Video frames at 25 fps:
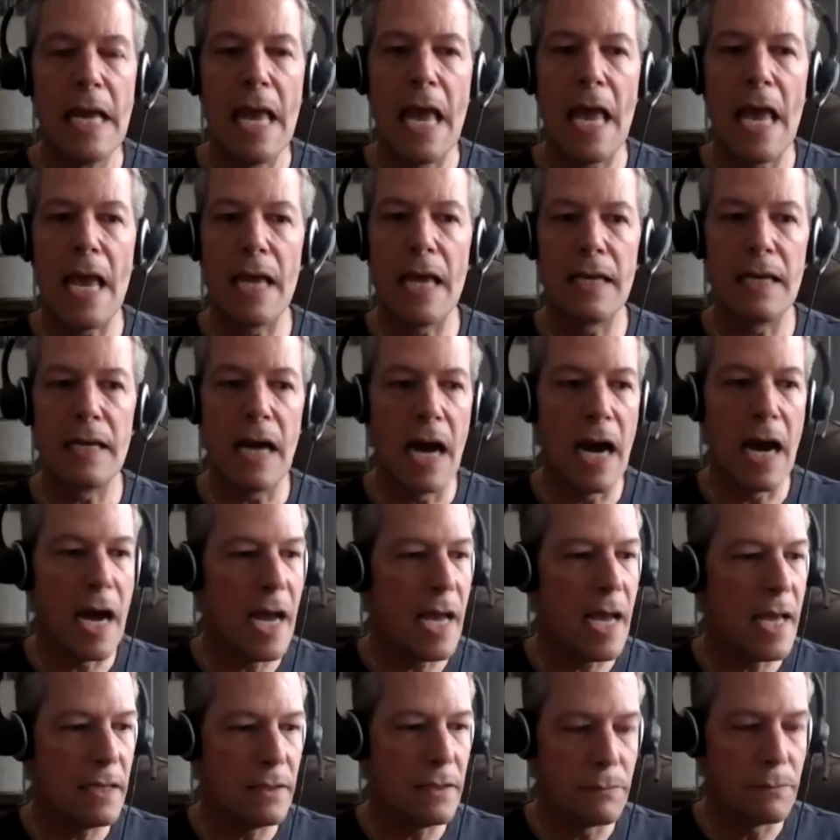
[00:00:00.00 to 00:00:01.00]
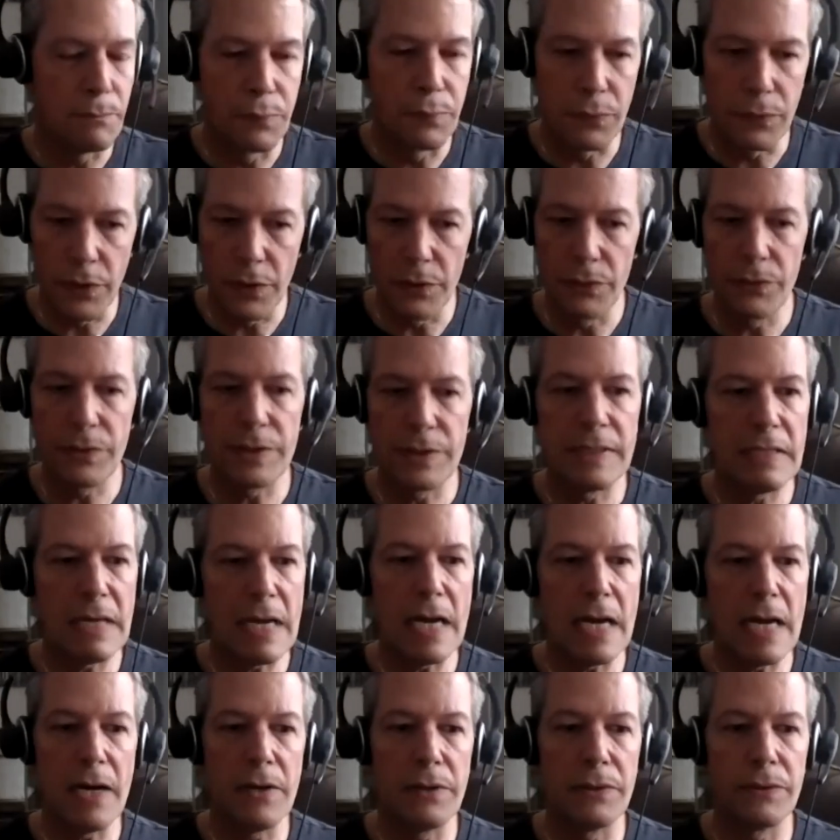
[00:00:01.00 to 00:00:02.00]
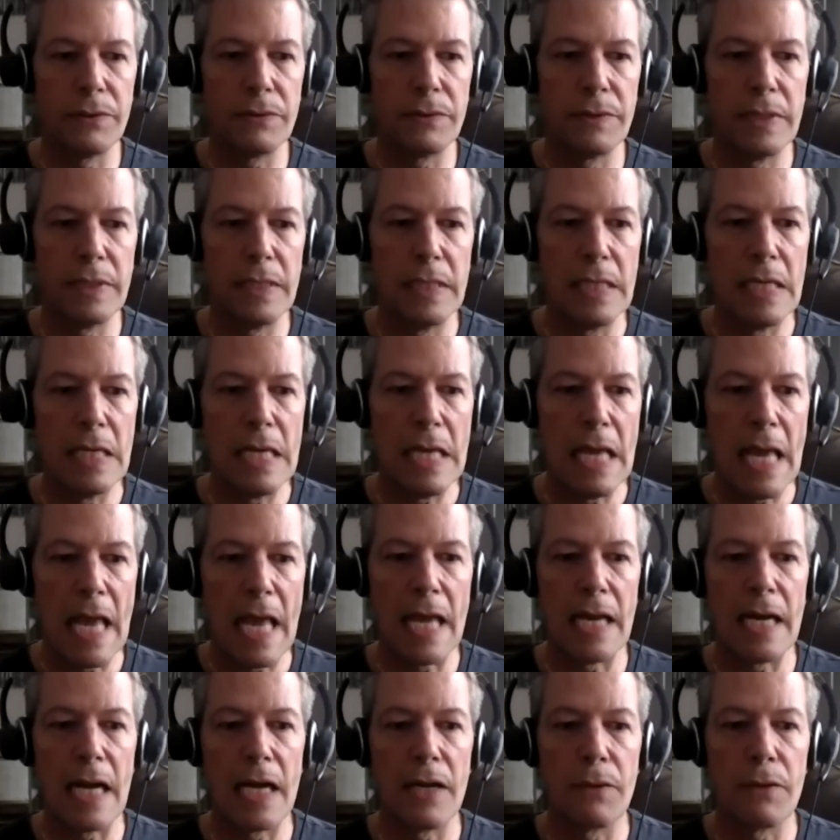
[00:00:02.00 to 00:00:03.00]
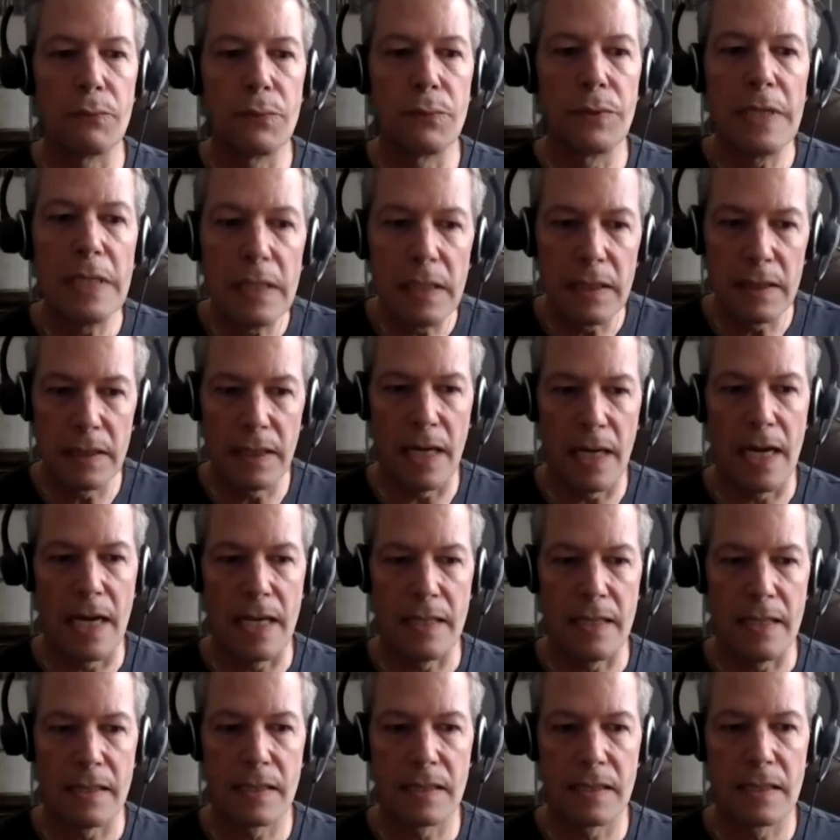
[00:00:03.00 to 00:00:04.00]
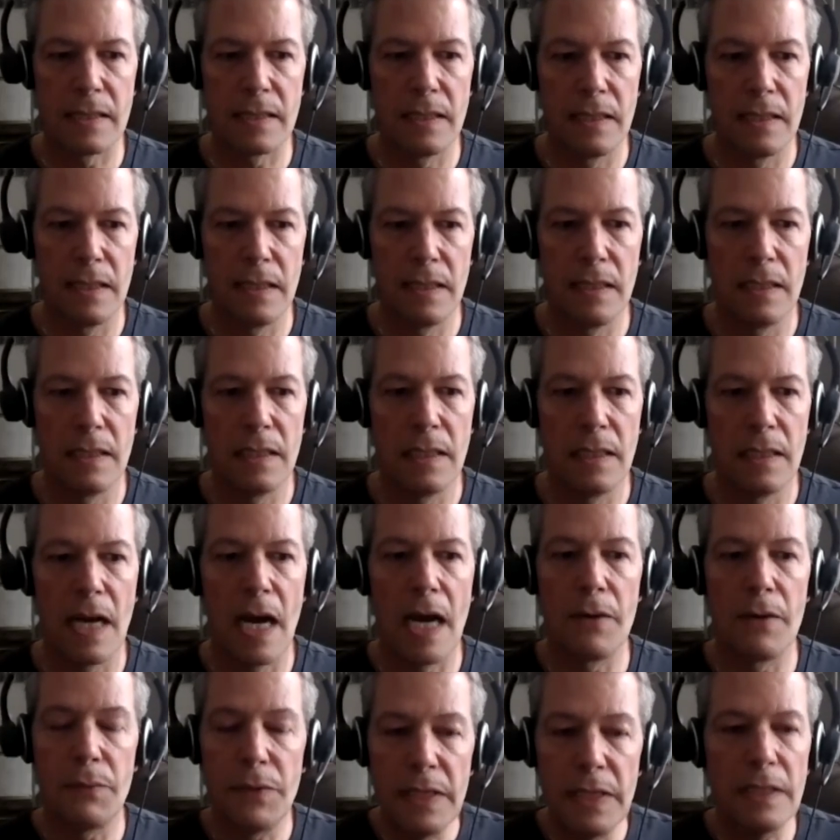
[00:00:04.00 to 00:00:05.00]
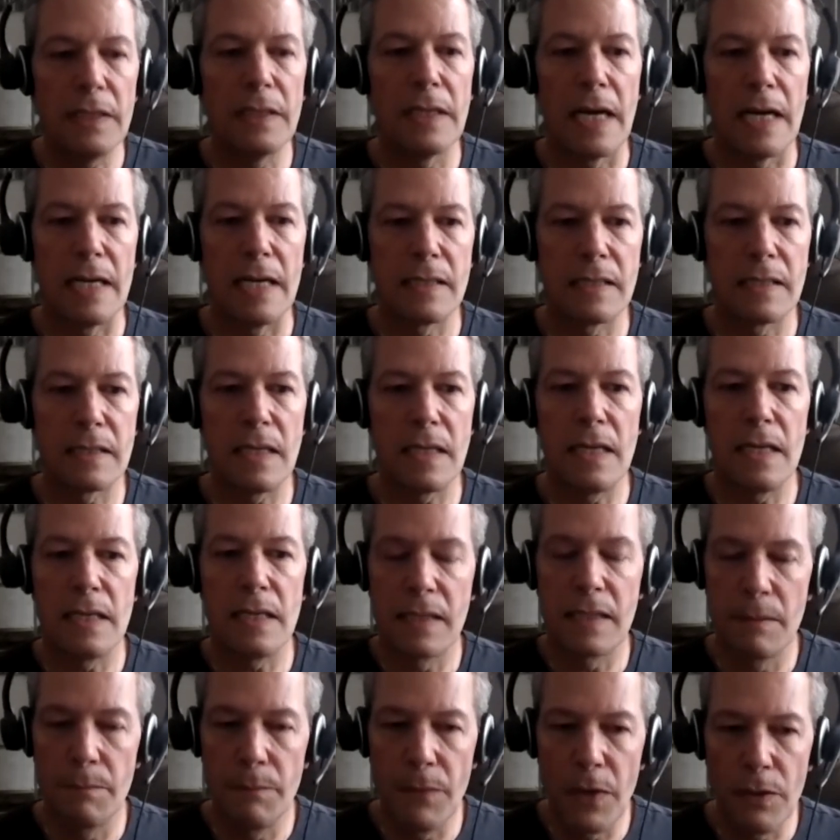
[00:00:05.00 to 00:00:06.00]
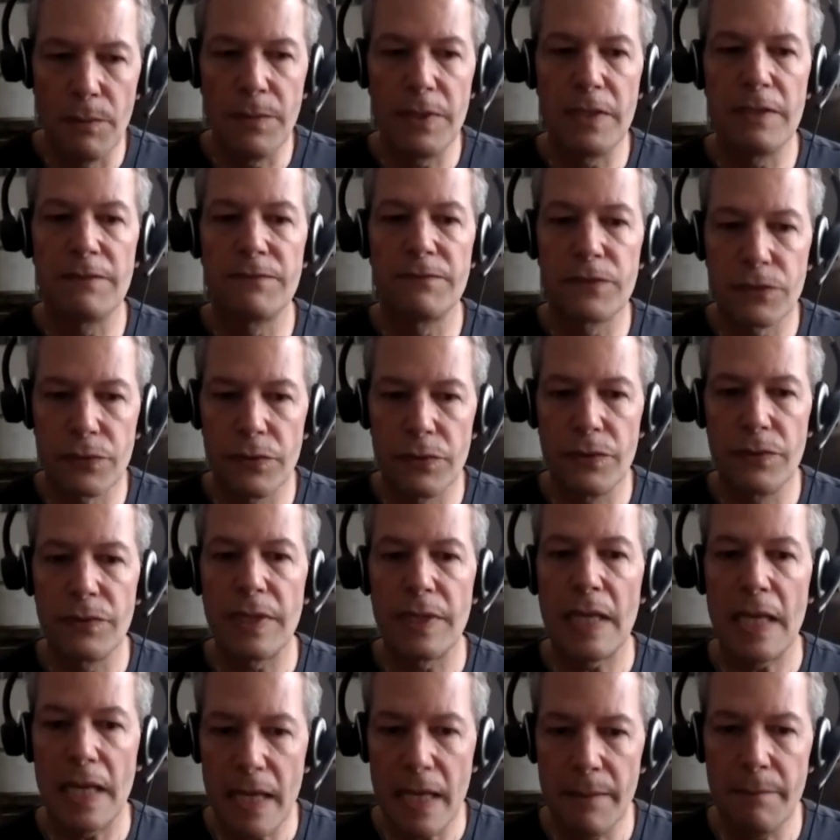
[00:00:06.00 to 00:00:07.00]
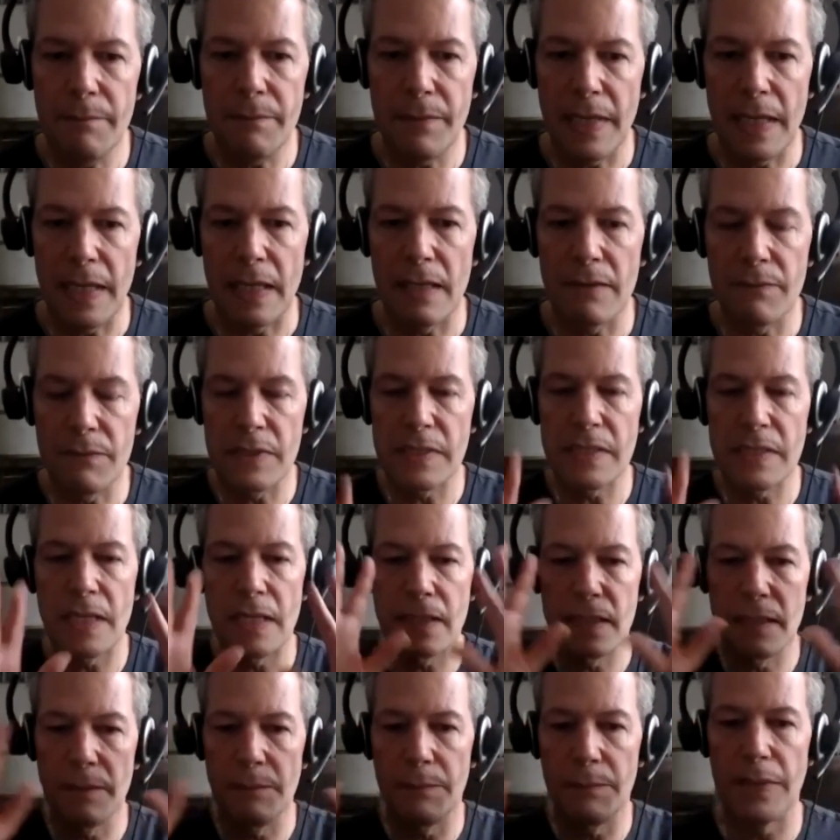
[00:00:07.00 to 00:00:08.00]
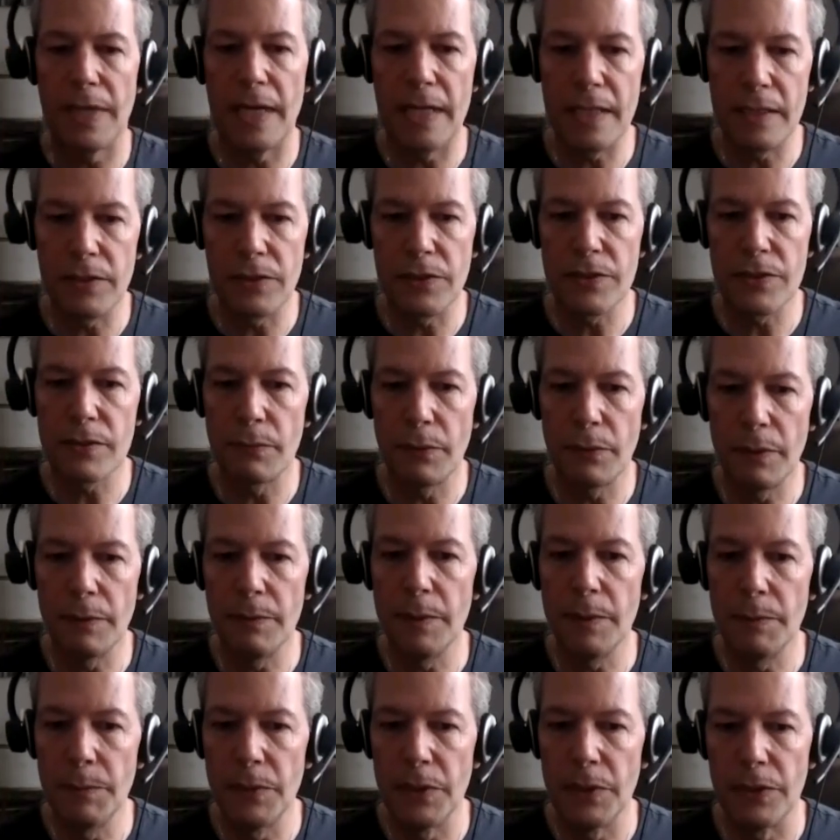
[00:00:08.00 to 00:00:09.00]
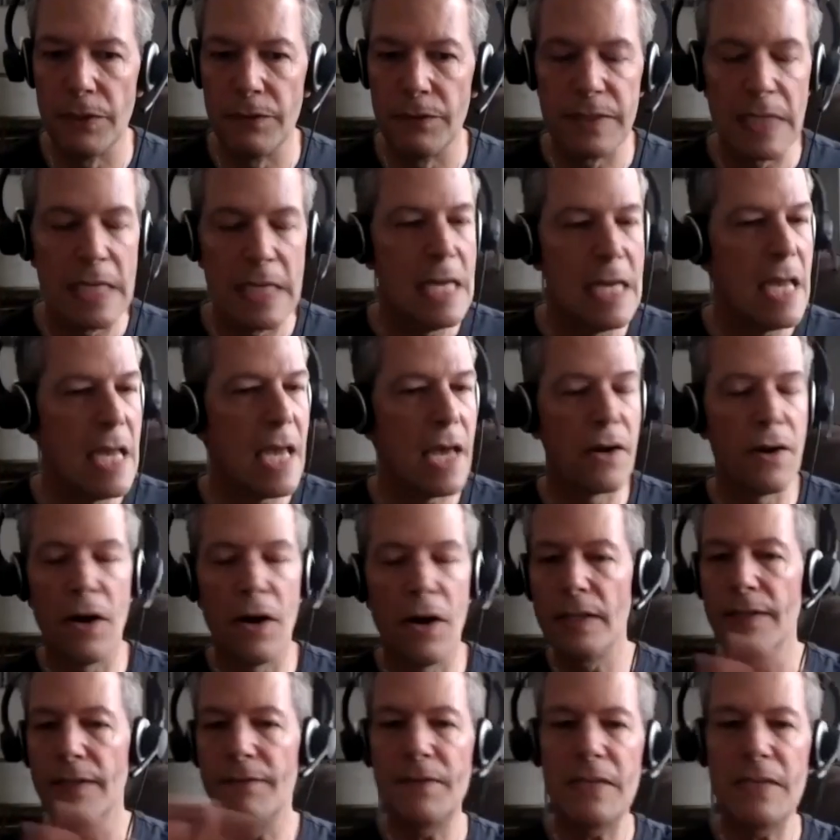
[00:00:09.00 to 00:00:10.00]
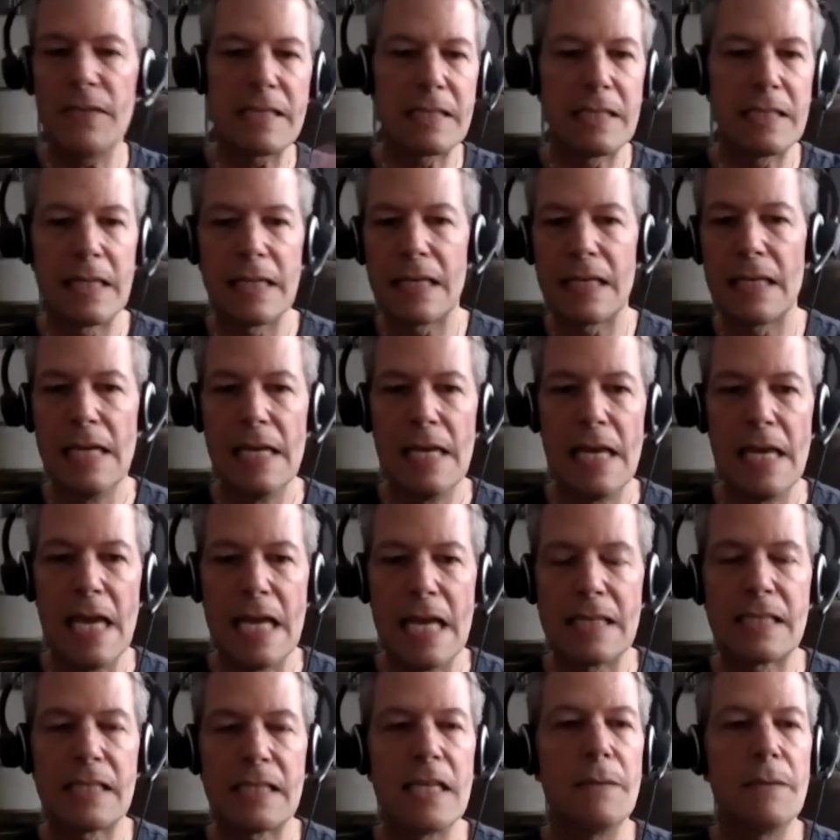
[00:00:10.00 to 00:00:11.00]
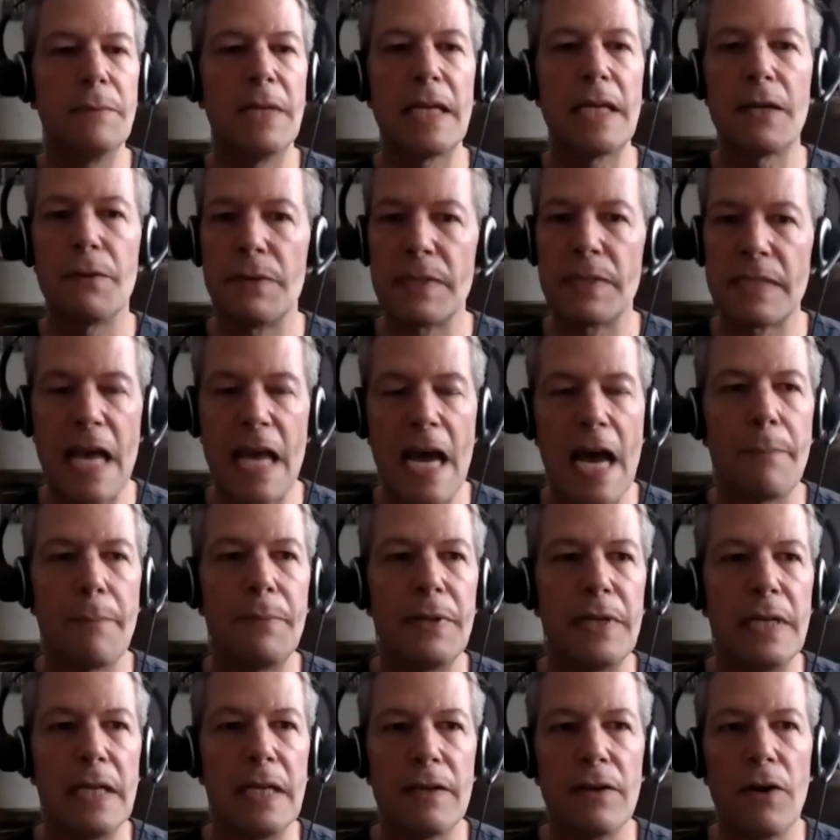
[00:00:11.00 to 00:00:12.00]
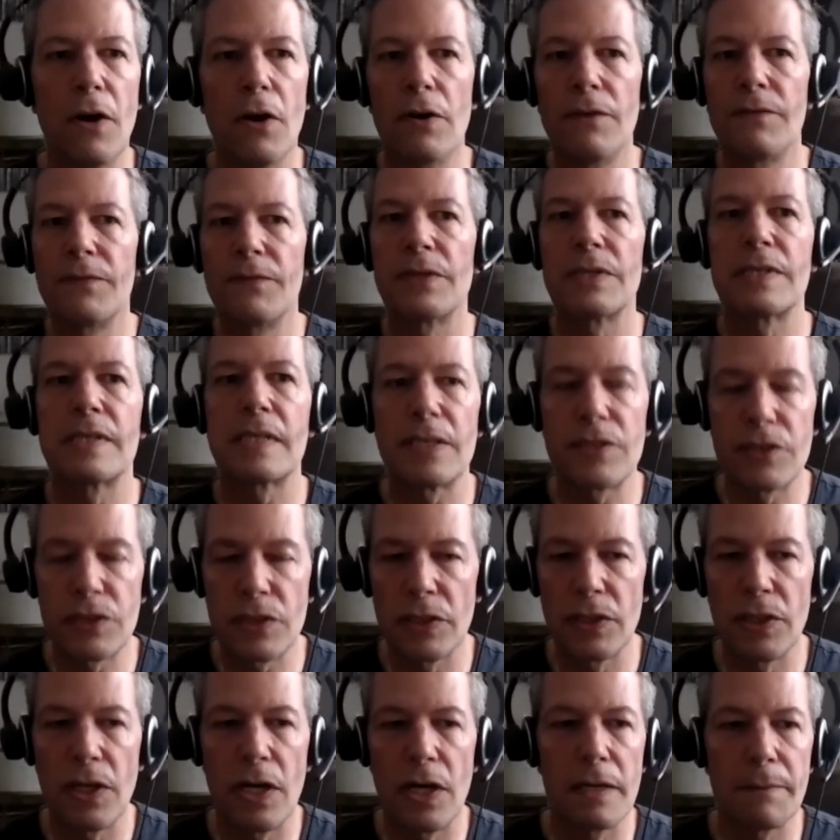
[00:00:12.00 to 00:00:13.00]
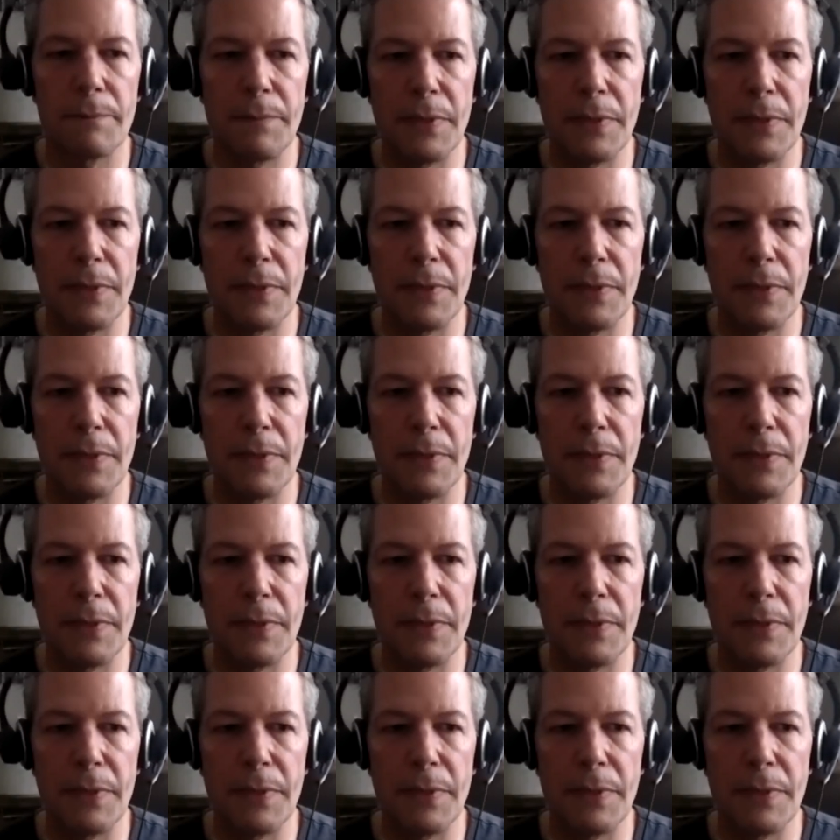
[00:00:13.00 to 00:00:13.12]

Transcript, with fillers: And I broke down and I realized I realized it, the moment of truth hit me. It was like the blinders were removed. And yeah. all of this, like, it seemed like it was happening over such a long